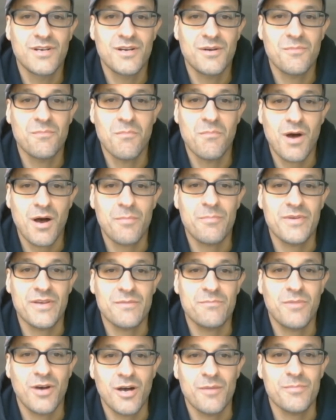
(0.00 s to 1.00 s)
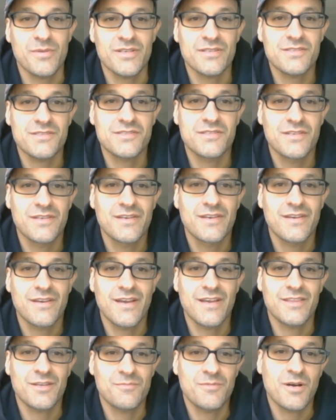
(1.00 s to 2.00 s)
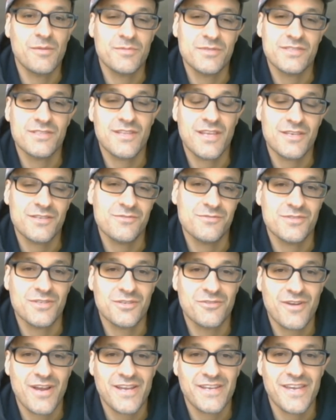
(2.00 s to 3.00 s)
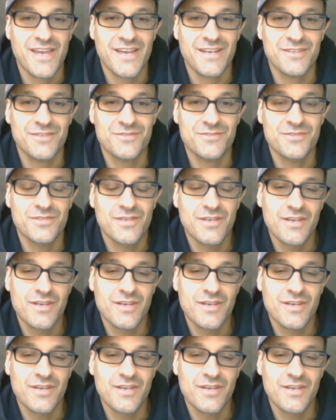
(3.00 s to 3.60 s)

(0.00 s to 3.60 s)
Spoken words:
Muppet puppets and the puppets that they used in Crank Yankers.